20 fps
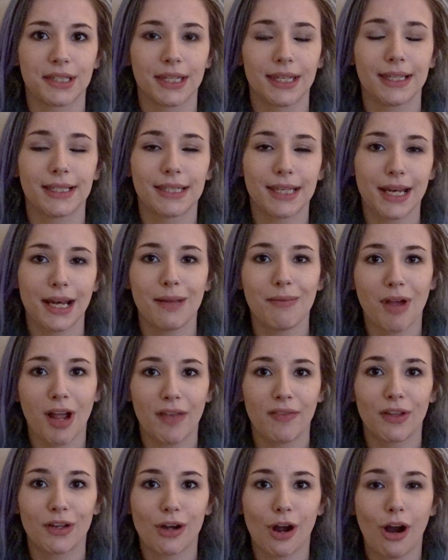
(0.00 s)
like standing
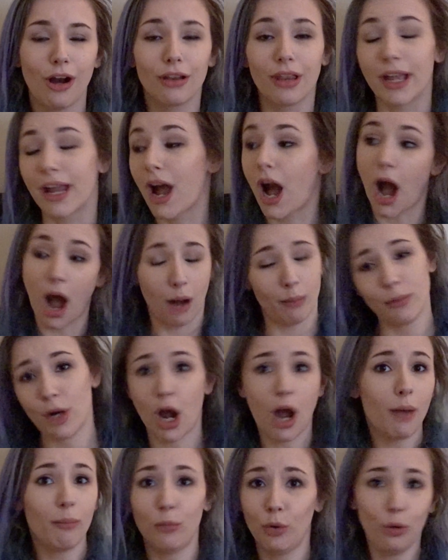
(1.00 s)
behind the car like, I'm
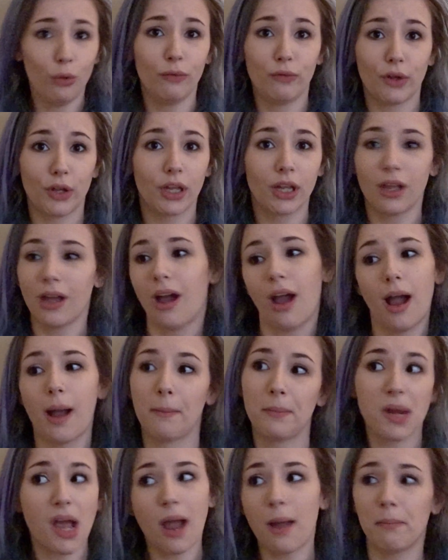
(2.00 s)
not moving,
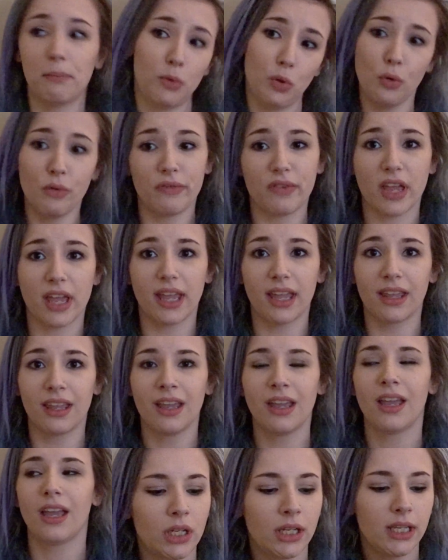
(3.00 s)
I'm not
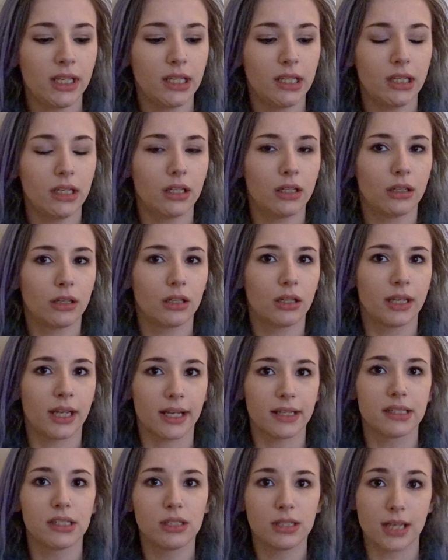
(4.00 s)
moving. He
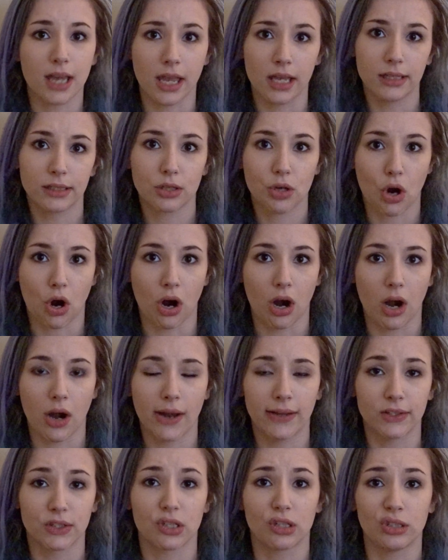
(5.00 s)
gets into his car
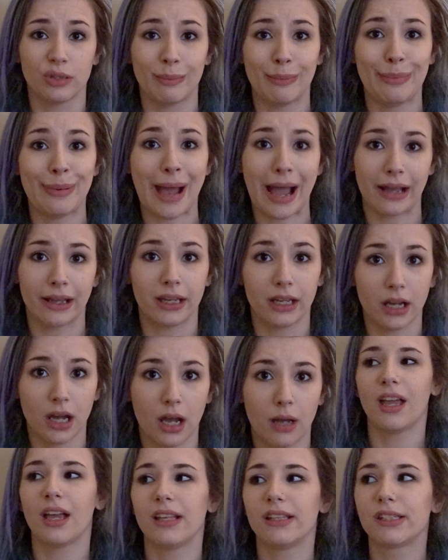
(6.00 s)
and starts backing
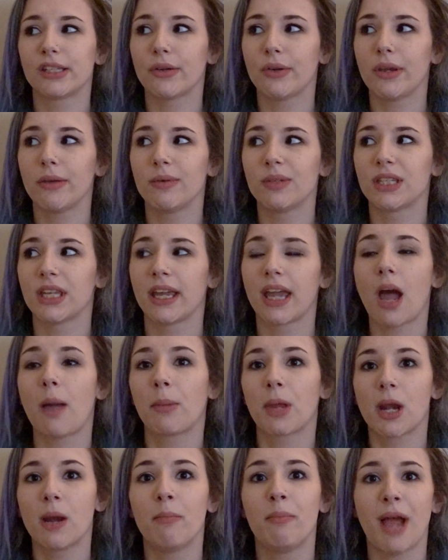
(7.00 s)
up. And so he was like,
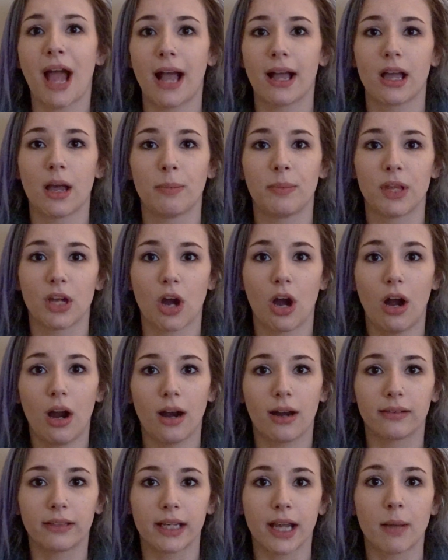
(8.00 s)
I'm gonna back up the
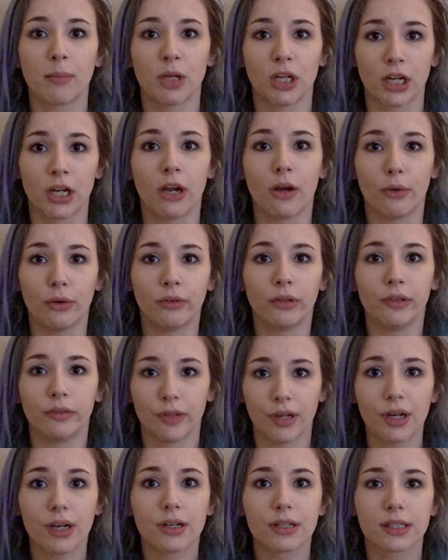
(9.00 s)
car, like I'm gonna go in
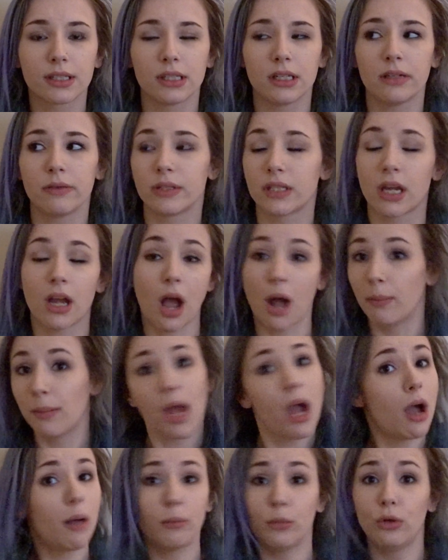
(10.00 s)
reverse. And he was like, I'm
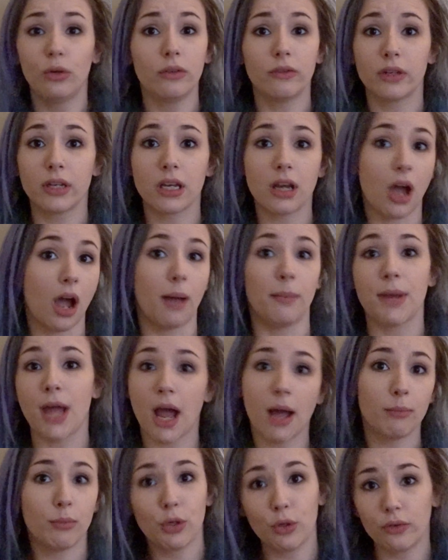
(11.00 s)
not moving, I'm
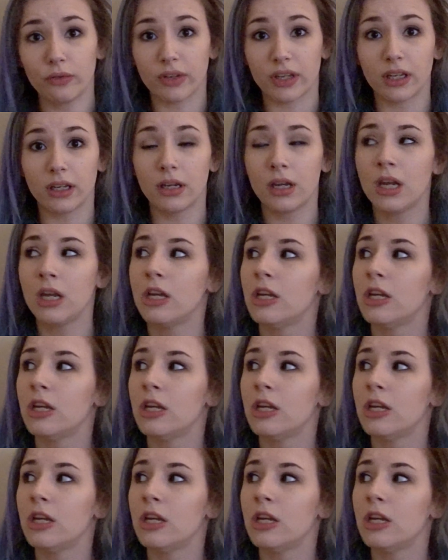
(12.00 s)
not moving.